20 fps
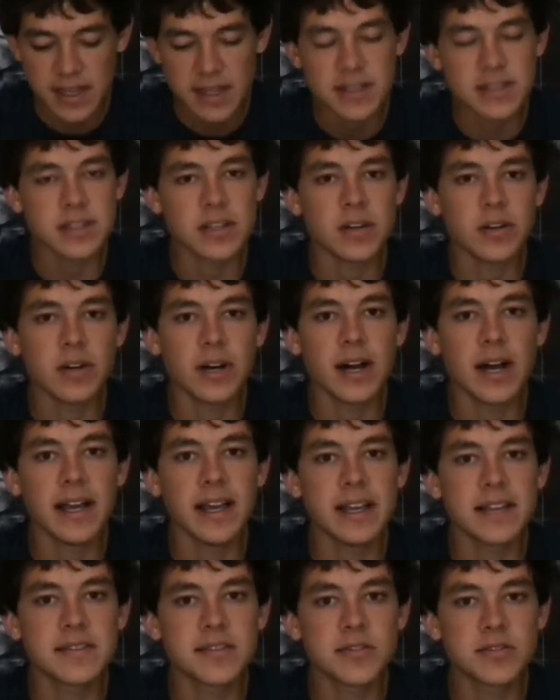so he
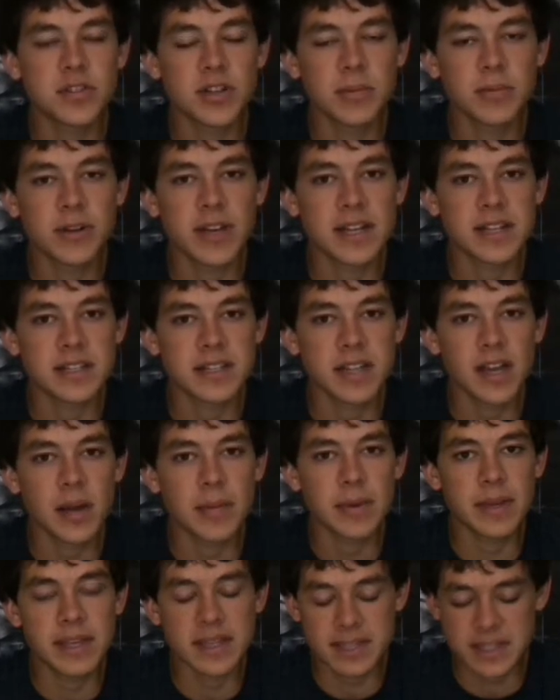has no trouble catching
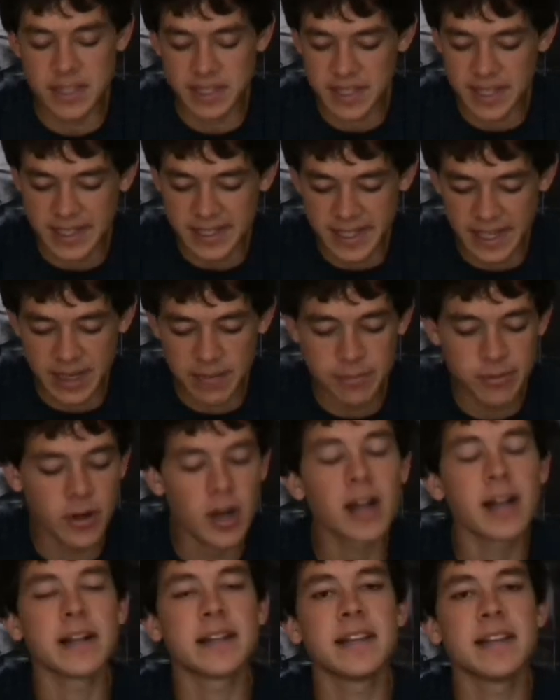up. It's just his end
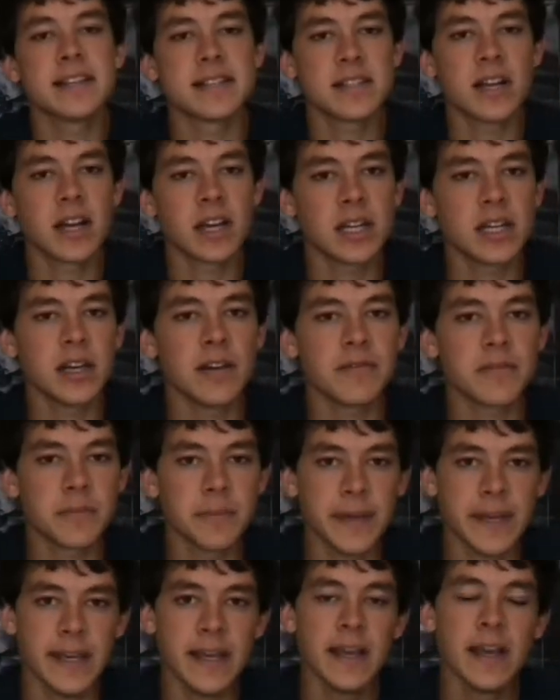product that's not good enough for
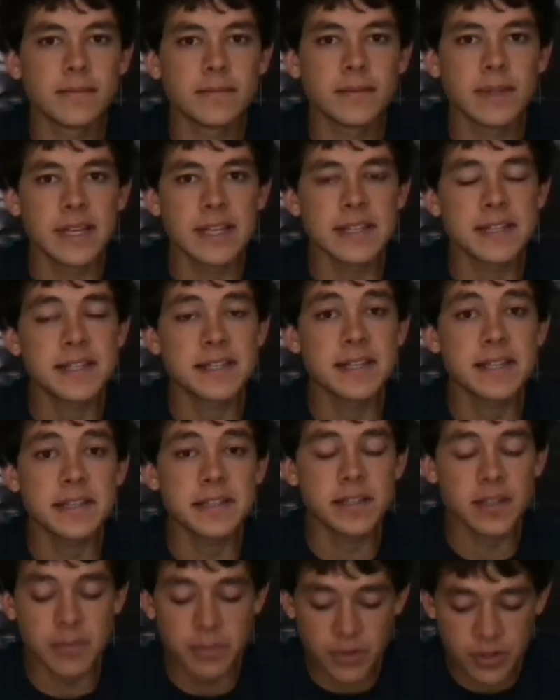me. His
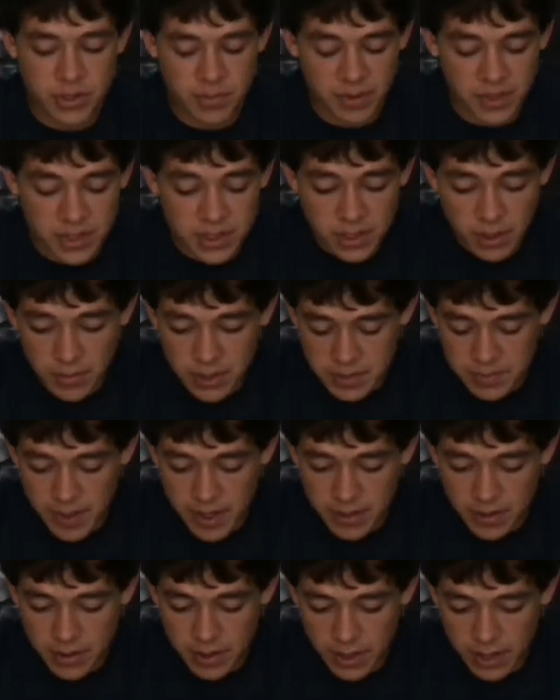assist numbers should be so much
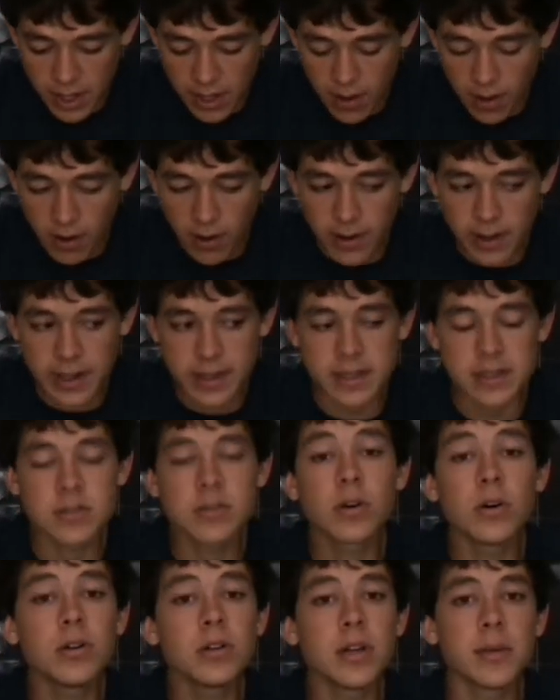better than they are, and his
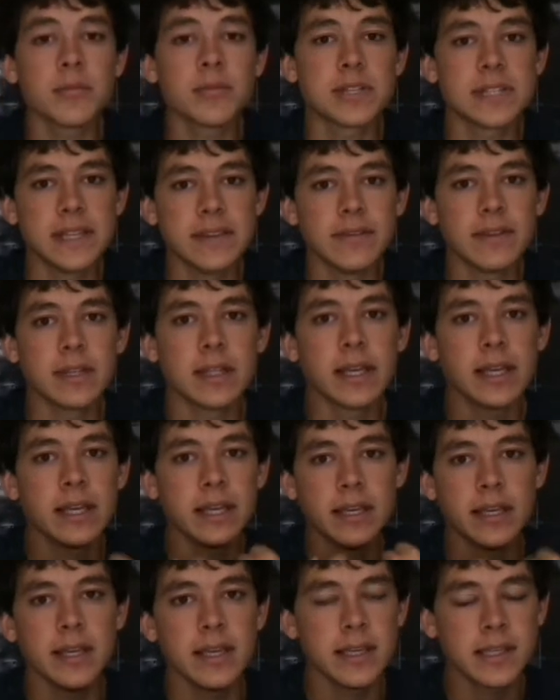goal numbers even.
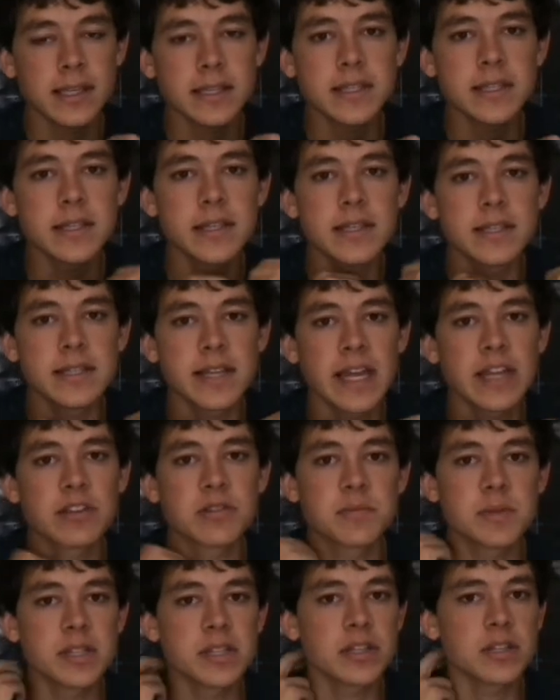He gets into these dangerous
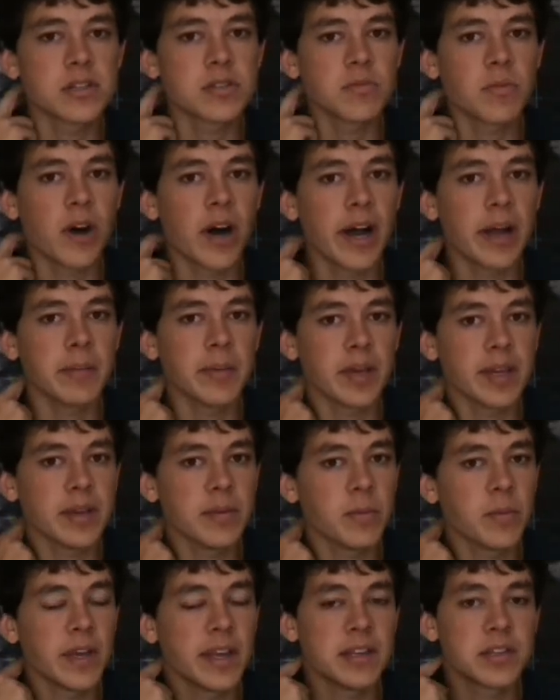positions wide, but
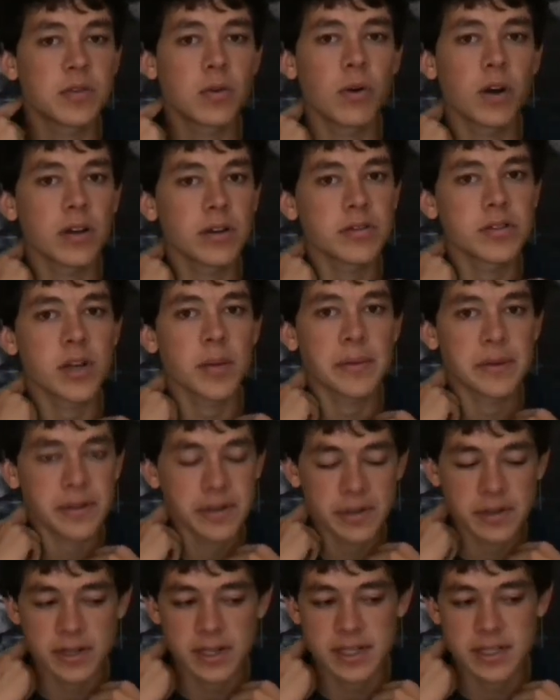he squanders
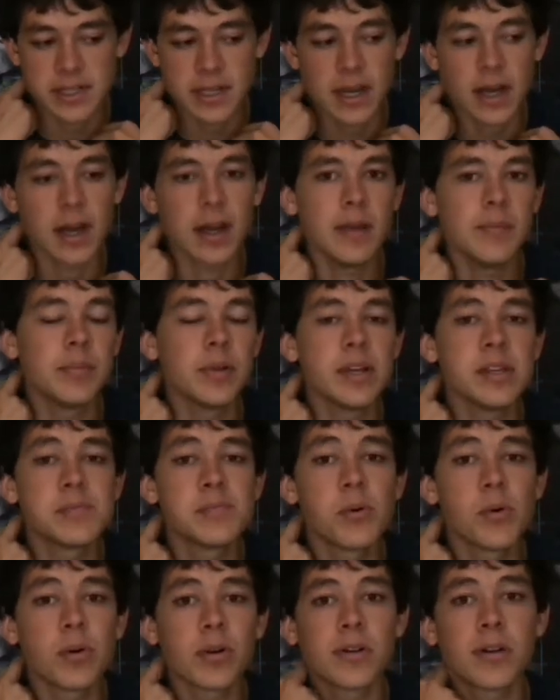opportunities. He plays
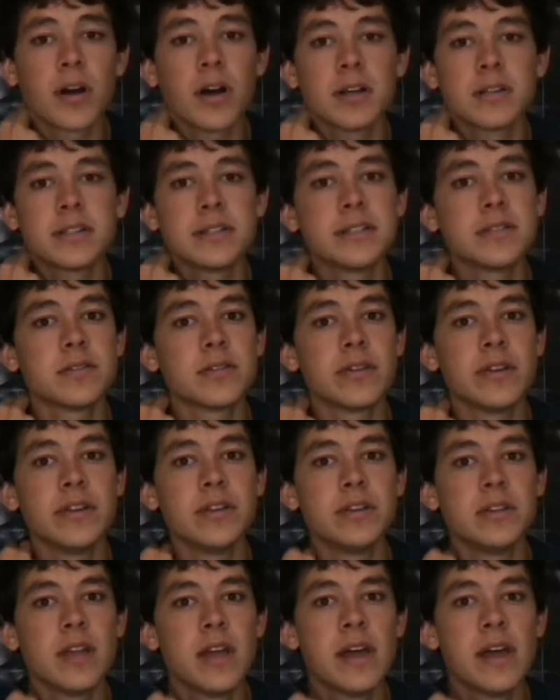poor crosses, or he